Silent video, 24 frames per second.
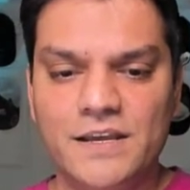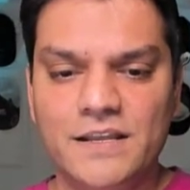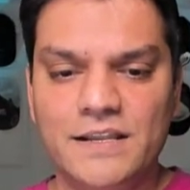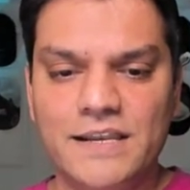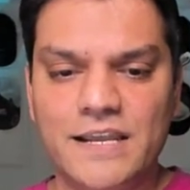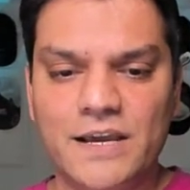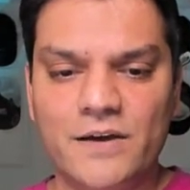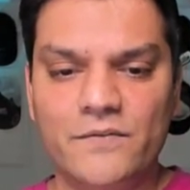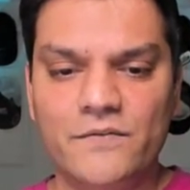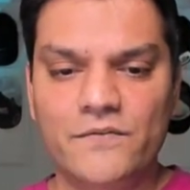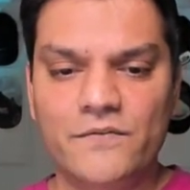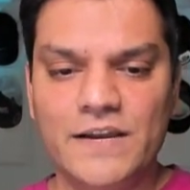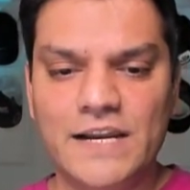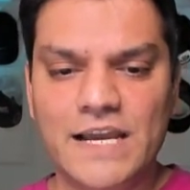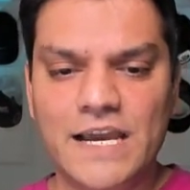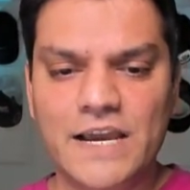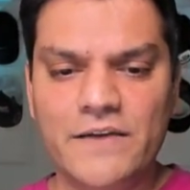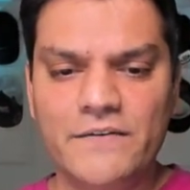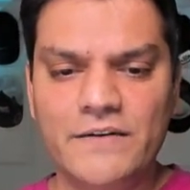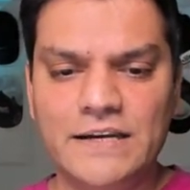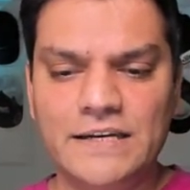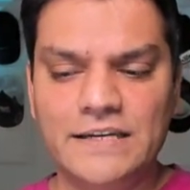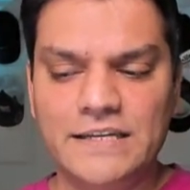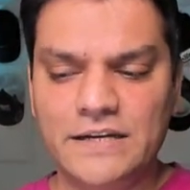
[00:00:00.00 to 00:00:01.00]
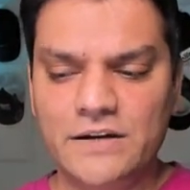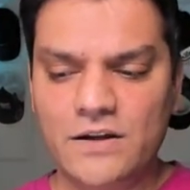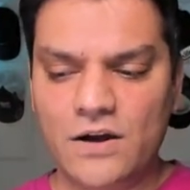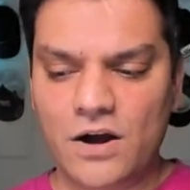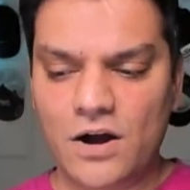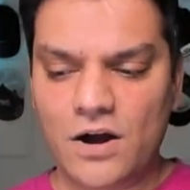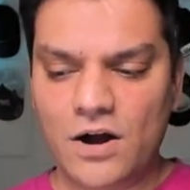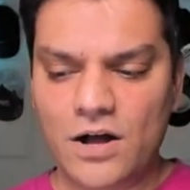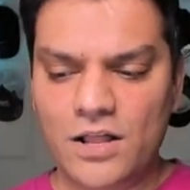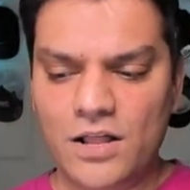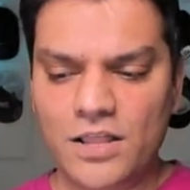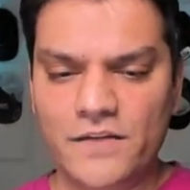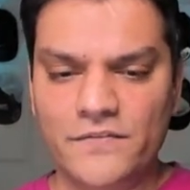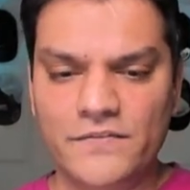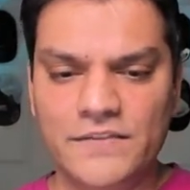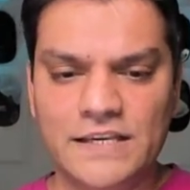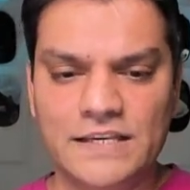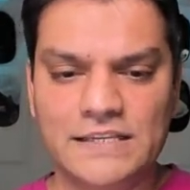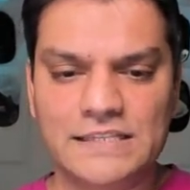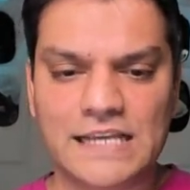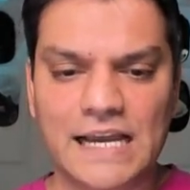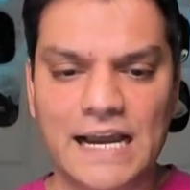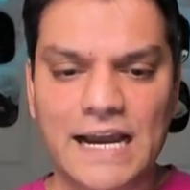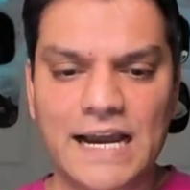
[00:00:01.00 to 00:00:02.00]
Now, when I did all of
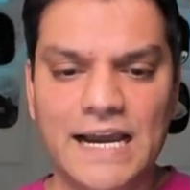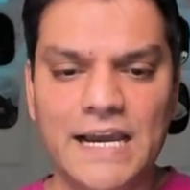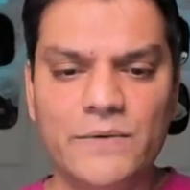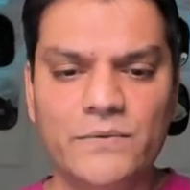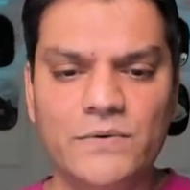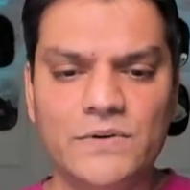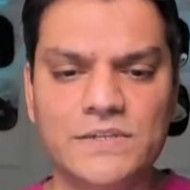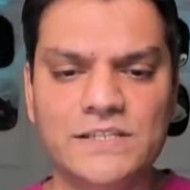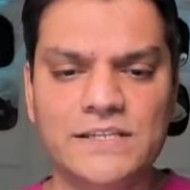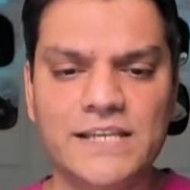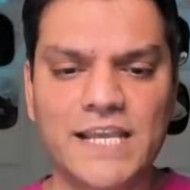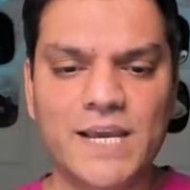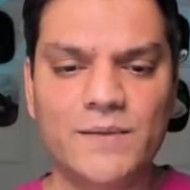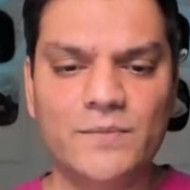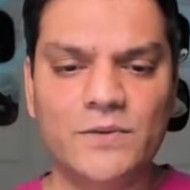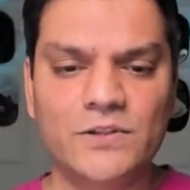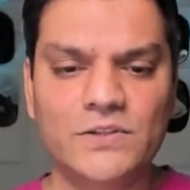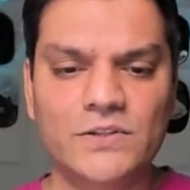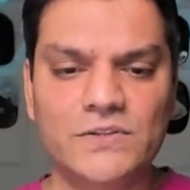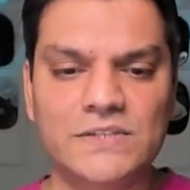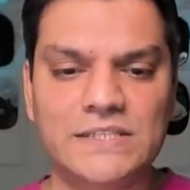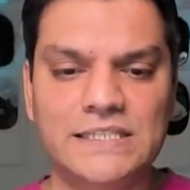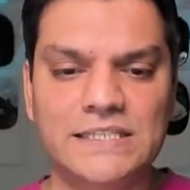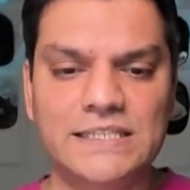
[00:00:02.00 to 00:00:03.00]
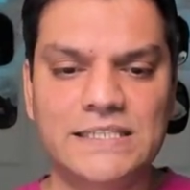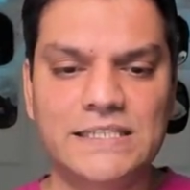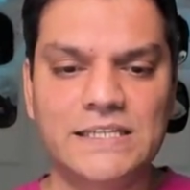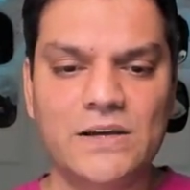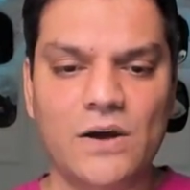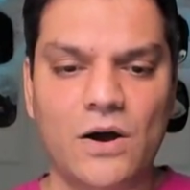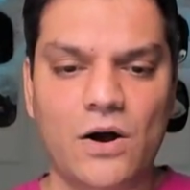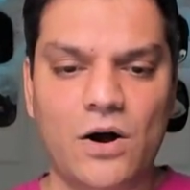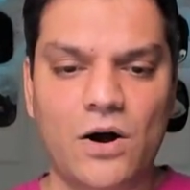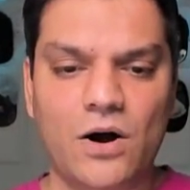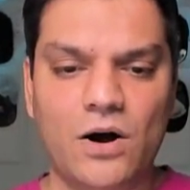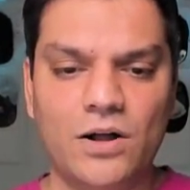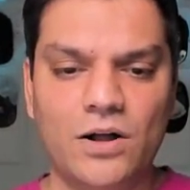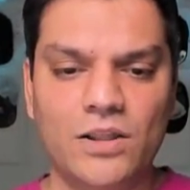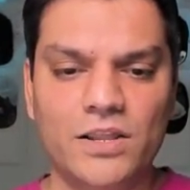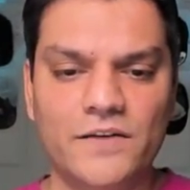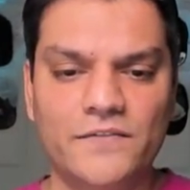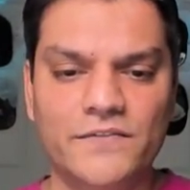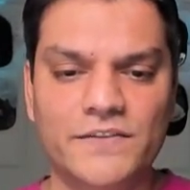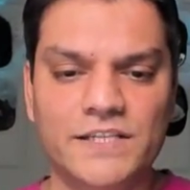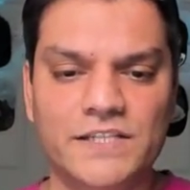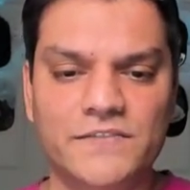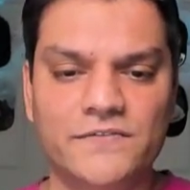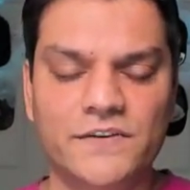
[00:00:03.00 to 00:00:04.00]
this, I wasn't able to see all of
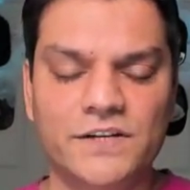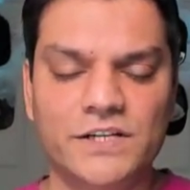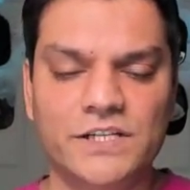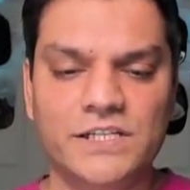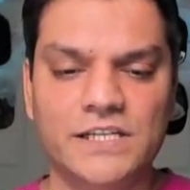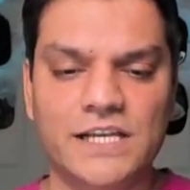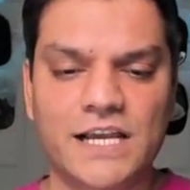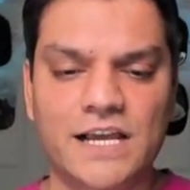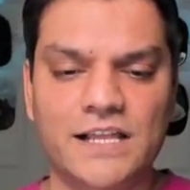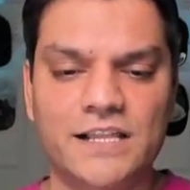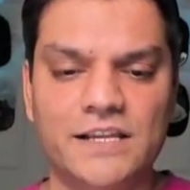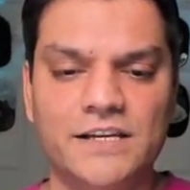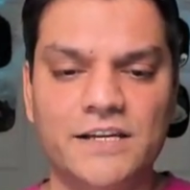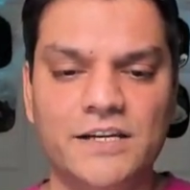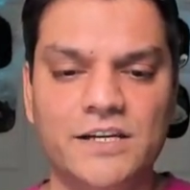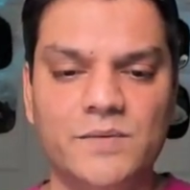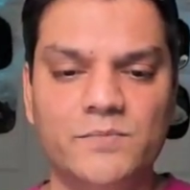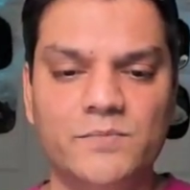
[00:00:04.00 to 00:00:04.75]
this functionality to